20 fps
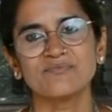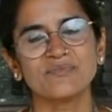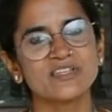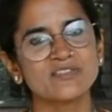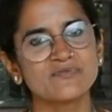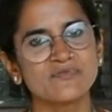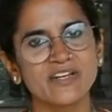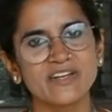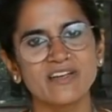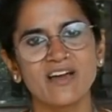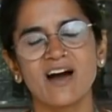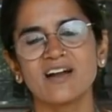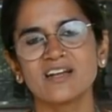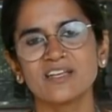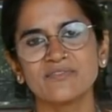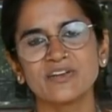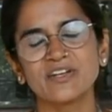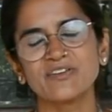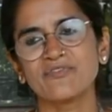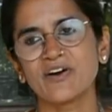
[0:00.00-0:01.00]
is very hardy,
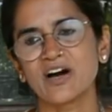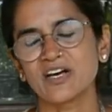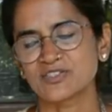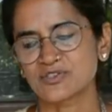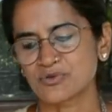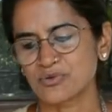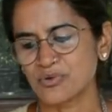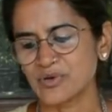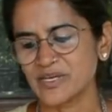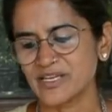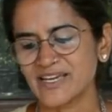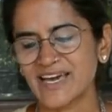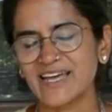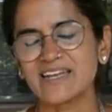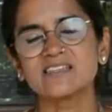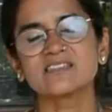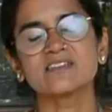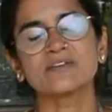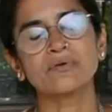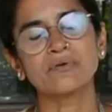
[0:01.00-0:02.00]
very fast growing, and
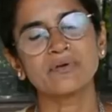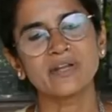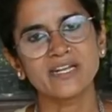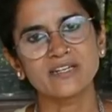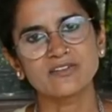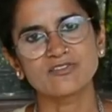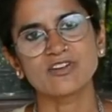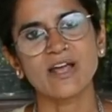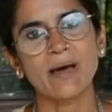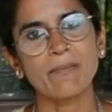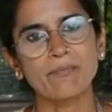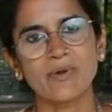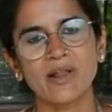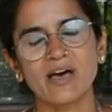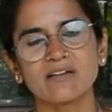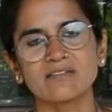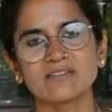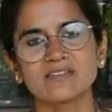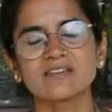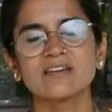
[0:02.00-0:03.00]
it's a great trap
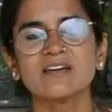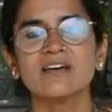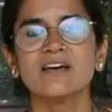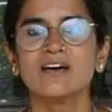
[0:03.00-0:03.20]
plant